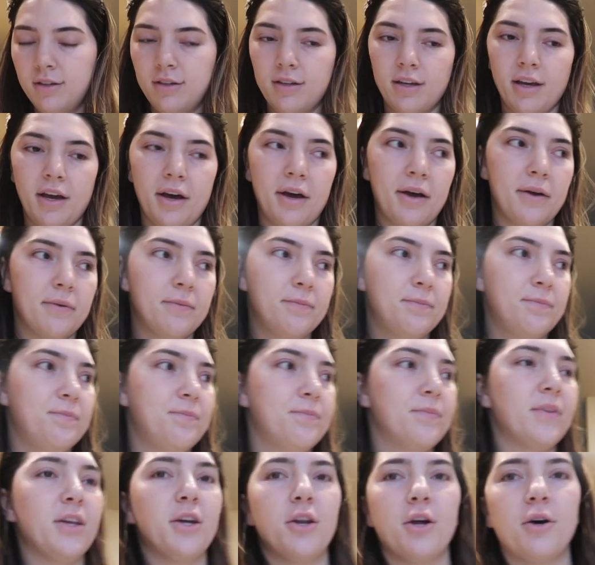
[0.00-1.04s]
yeah,
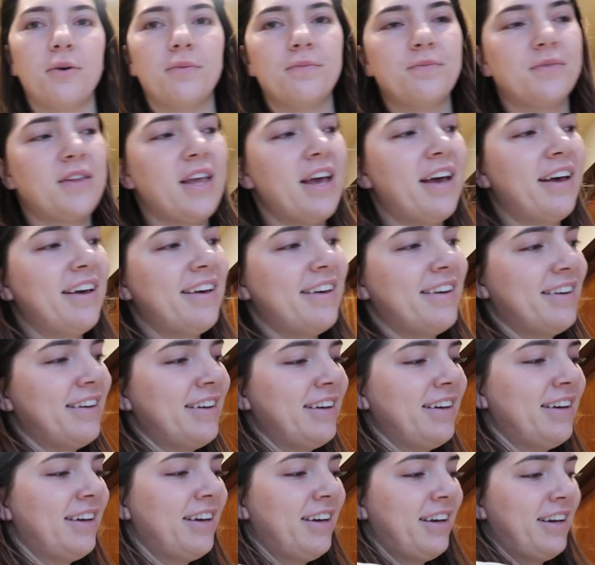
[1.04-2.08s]
you know,
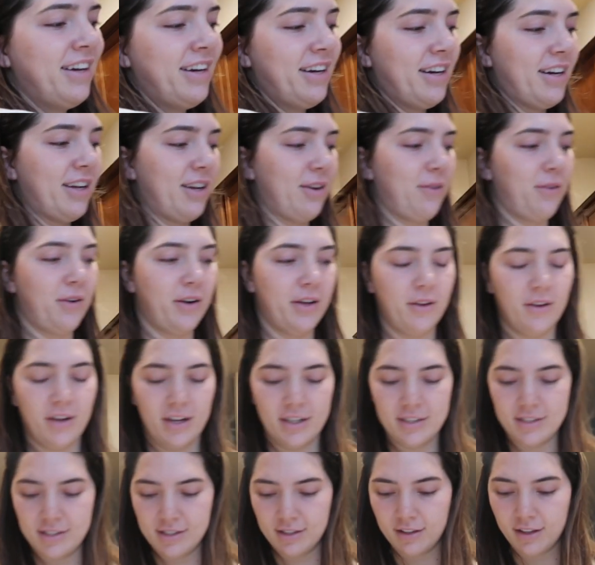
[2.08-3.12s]
I don't want you
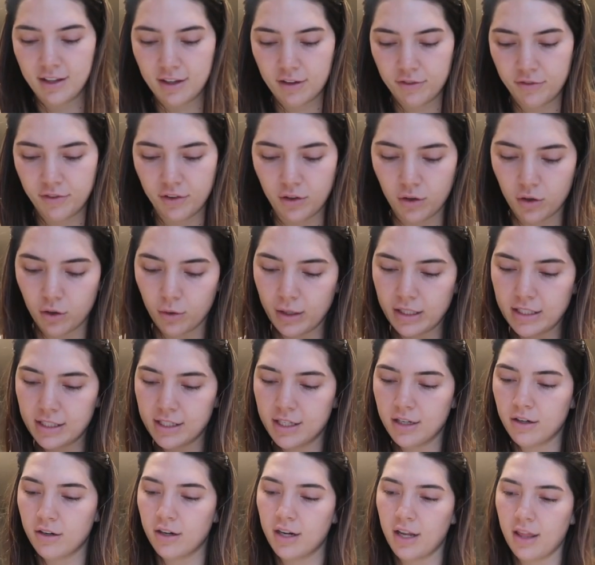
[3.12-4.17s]
guys to like feel
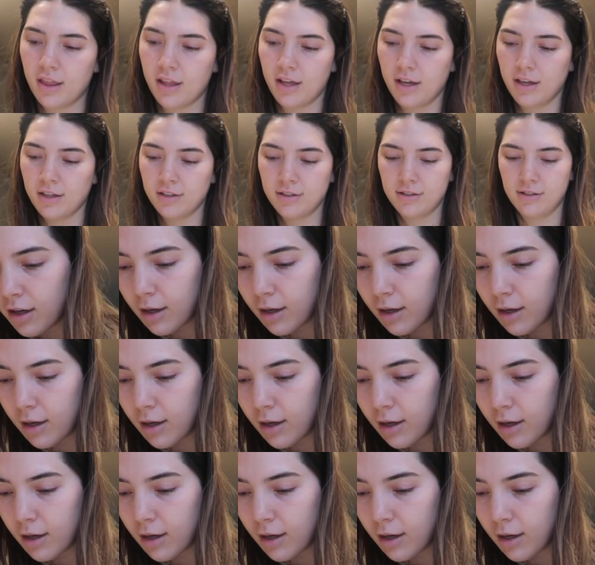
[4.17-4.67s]
queasy or anything.